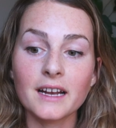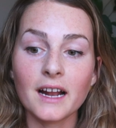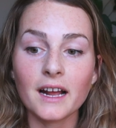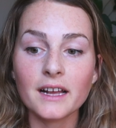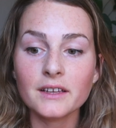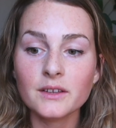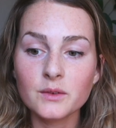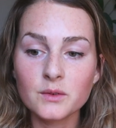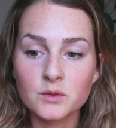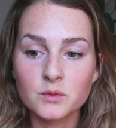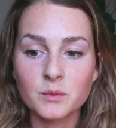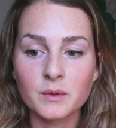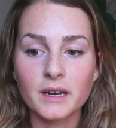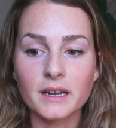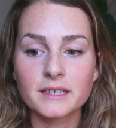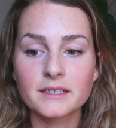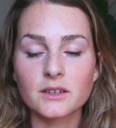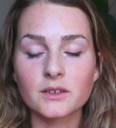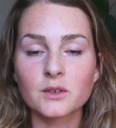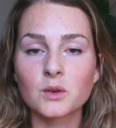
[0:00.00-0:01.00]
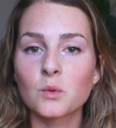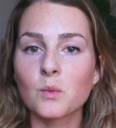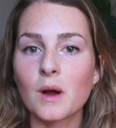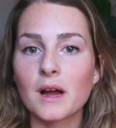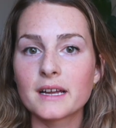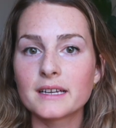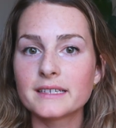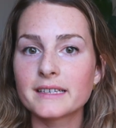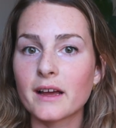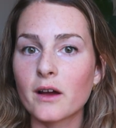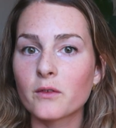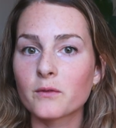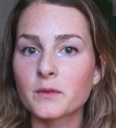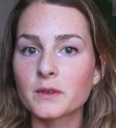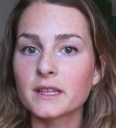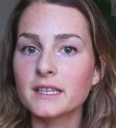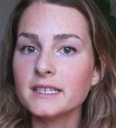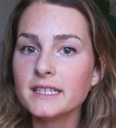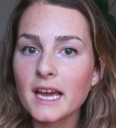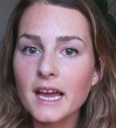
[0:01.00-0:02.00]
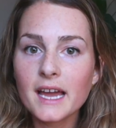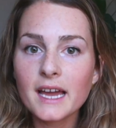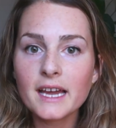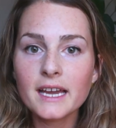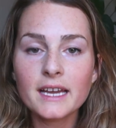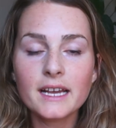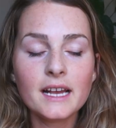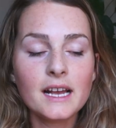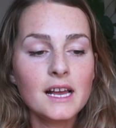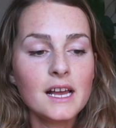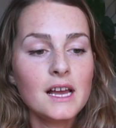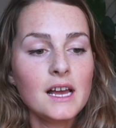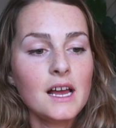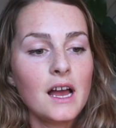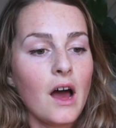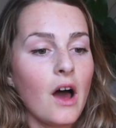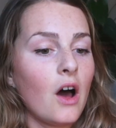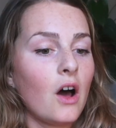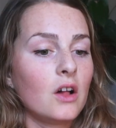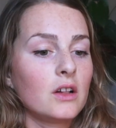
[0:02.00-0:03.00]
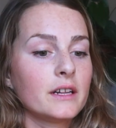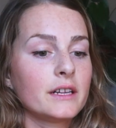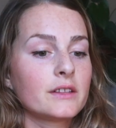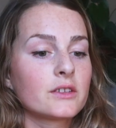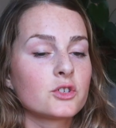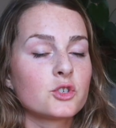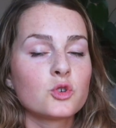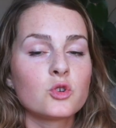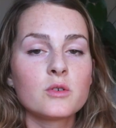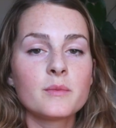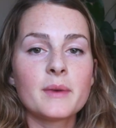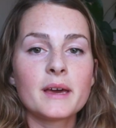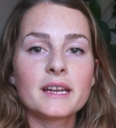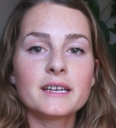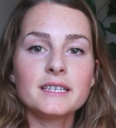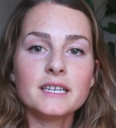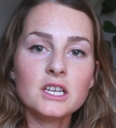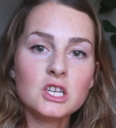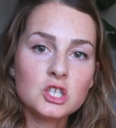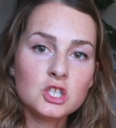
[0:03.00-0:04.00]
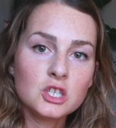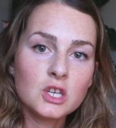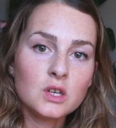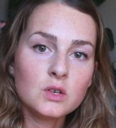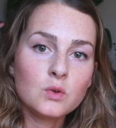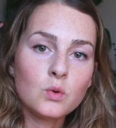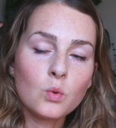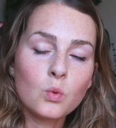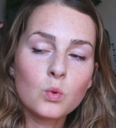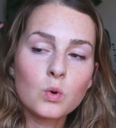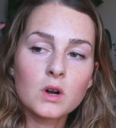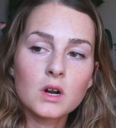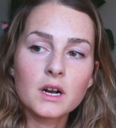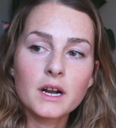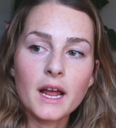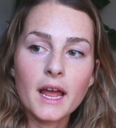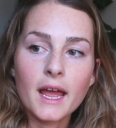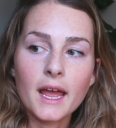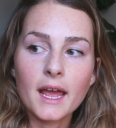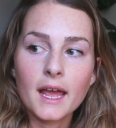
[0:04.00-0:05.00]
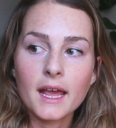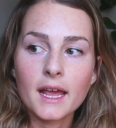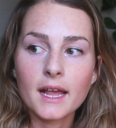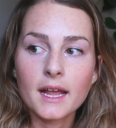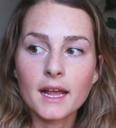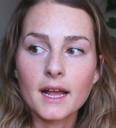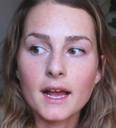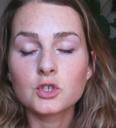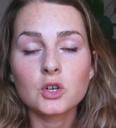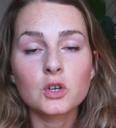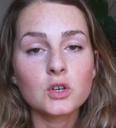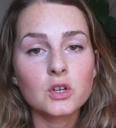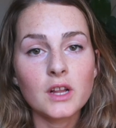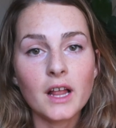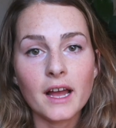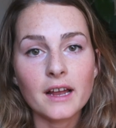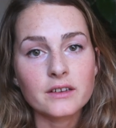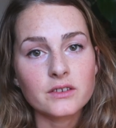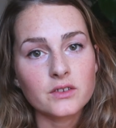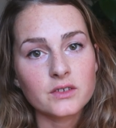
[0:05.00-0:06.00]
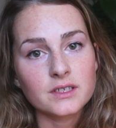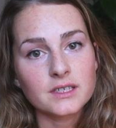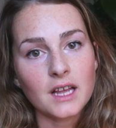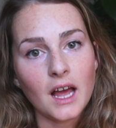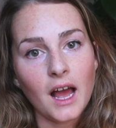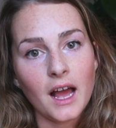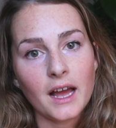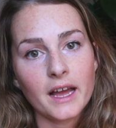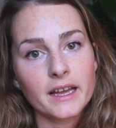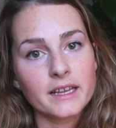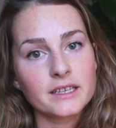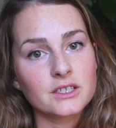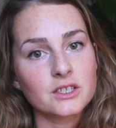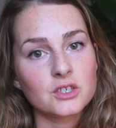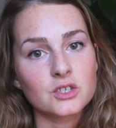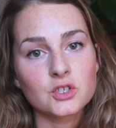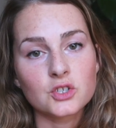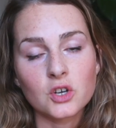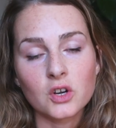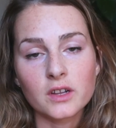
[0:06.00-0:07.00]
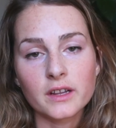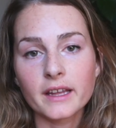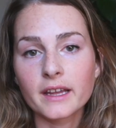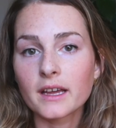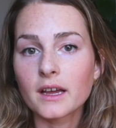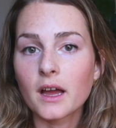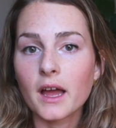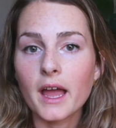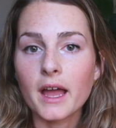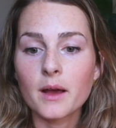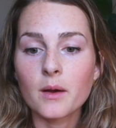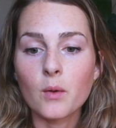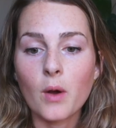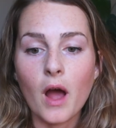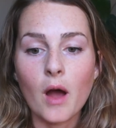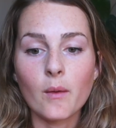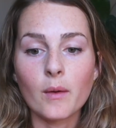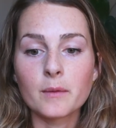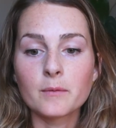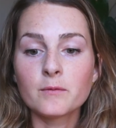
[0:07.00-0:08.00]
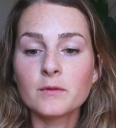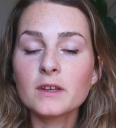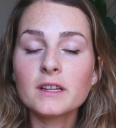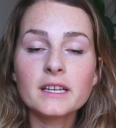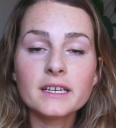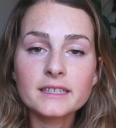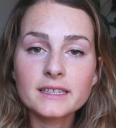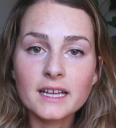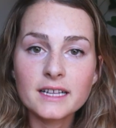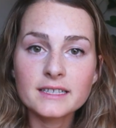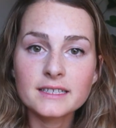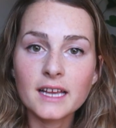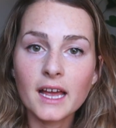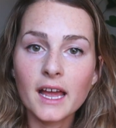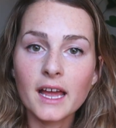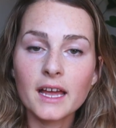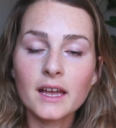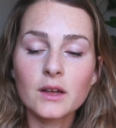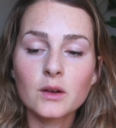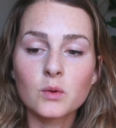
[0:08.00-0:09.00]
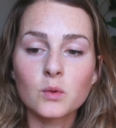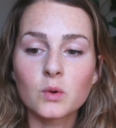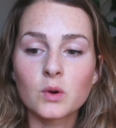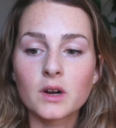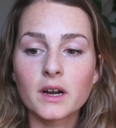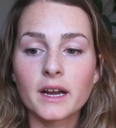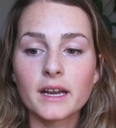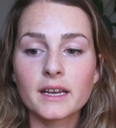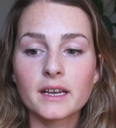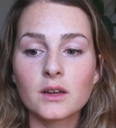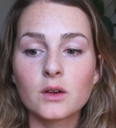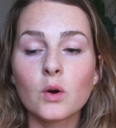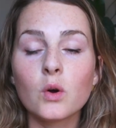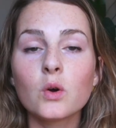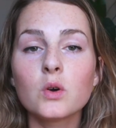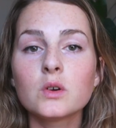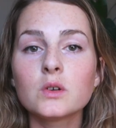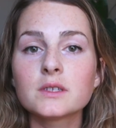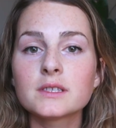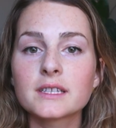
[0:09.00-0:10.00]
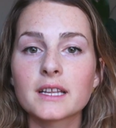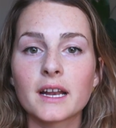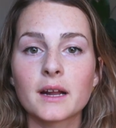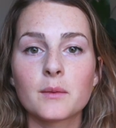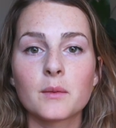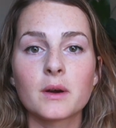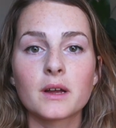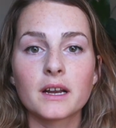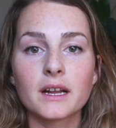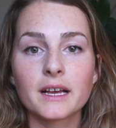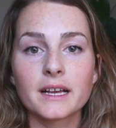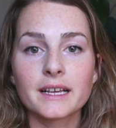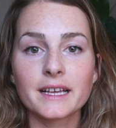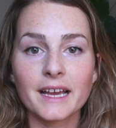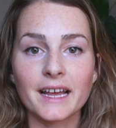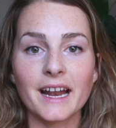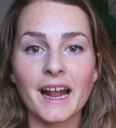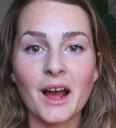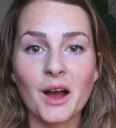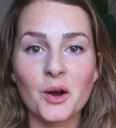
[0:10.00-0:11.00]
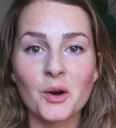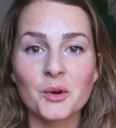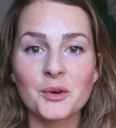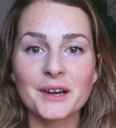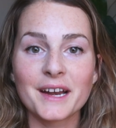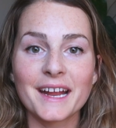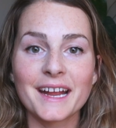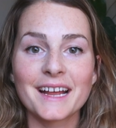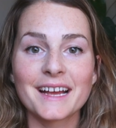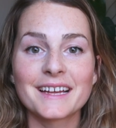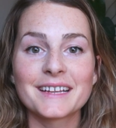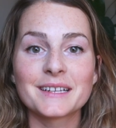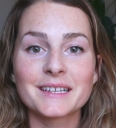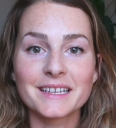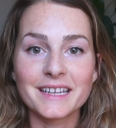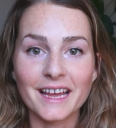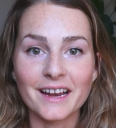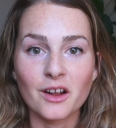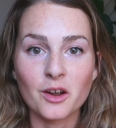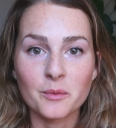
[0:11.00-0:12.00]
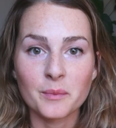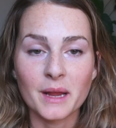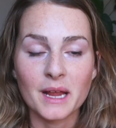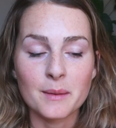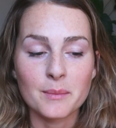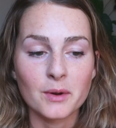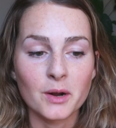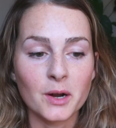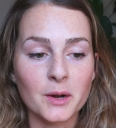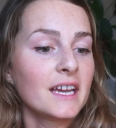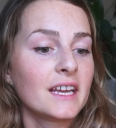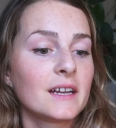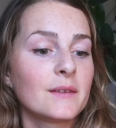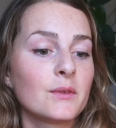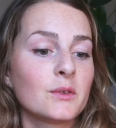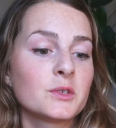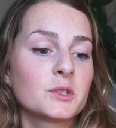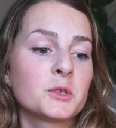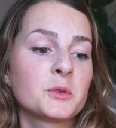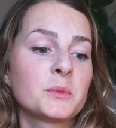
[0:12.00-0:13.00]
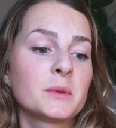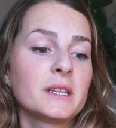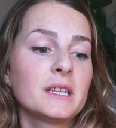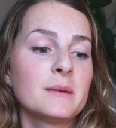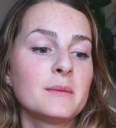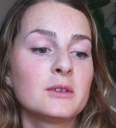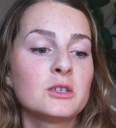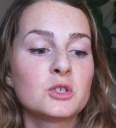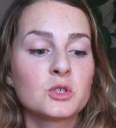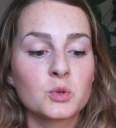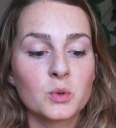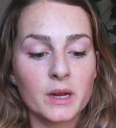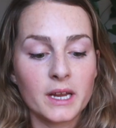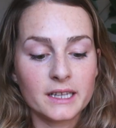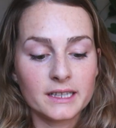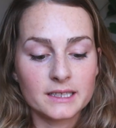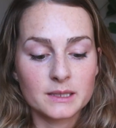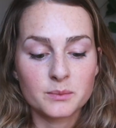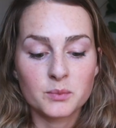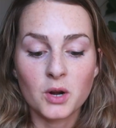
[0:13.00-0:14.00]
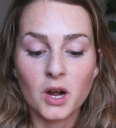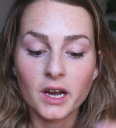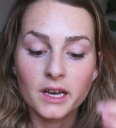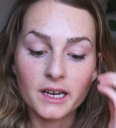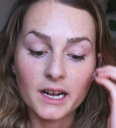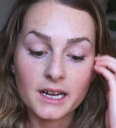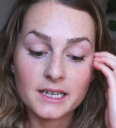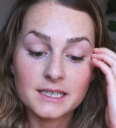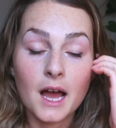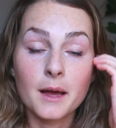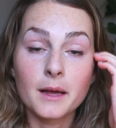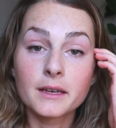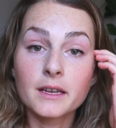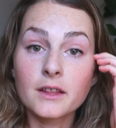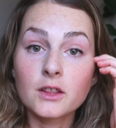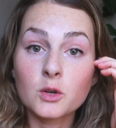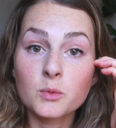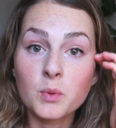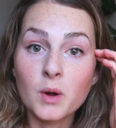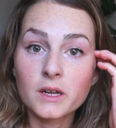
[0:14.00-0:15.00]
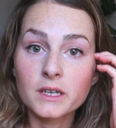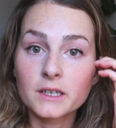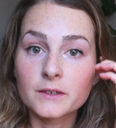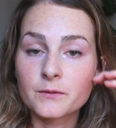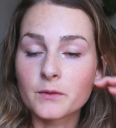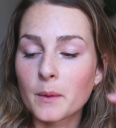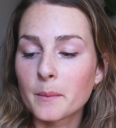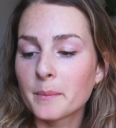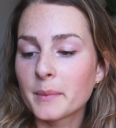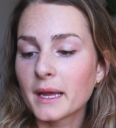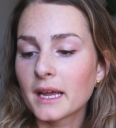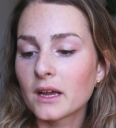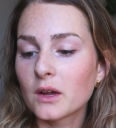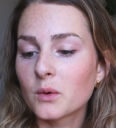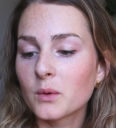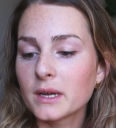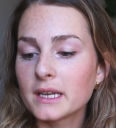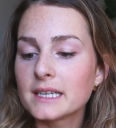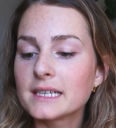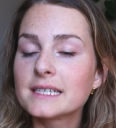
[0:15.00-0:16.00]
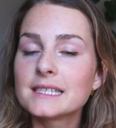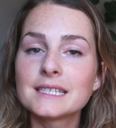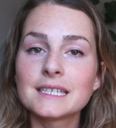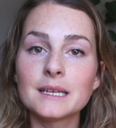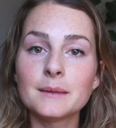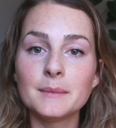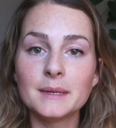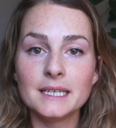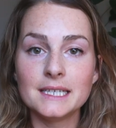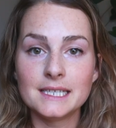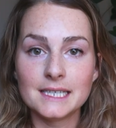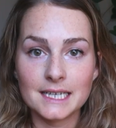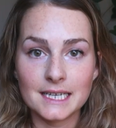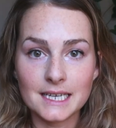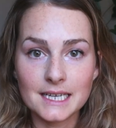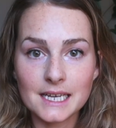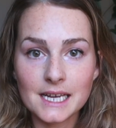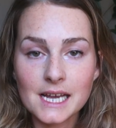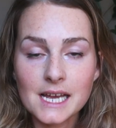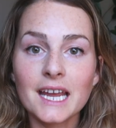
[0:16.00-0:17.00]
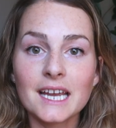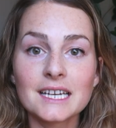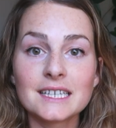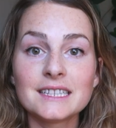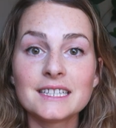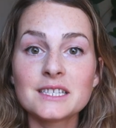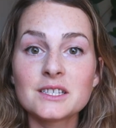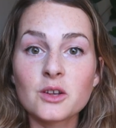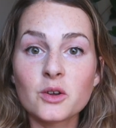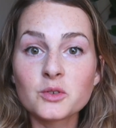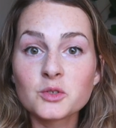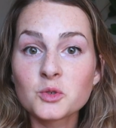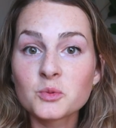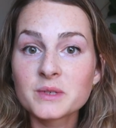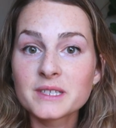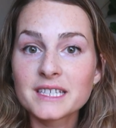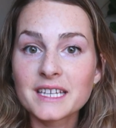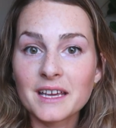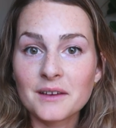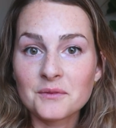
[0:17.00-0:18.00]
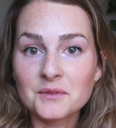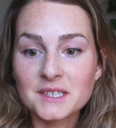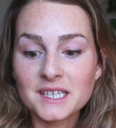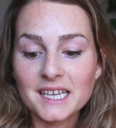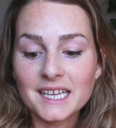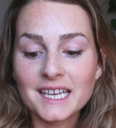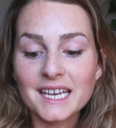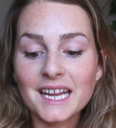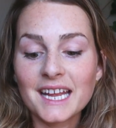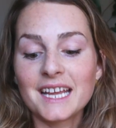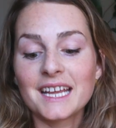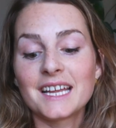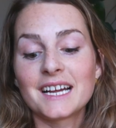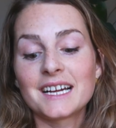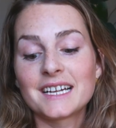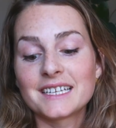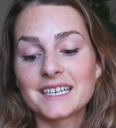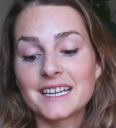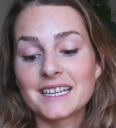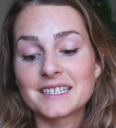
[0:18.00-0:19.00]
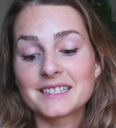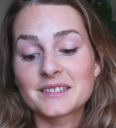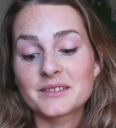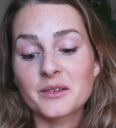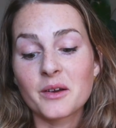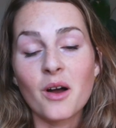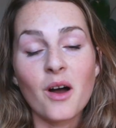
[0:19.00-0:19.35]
that I use when I start to wind down for the day, I'll either do a meditation or a journal exercise, just journaling how I'm feeling that day or any goals that I wanna get out and get on paper. And I've also really been enjoying this product, another product from Penguin CBD. And this also was gifted, and it's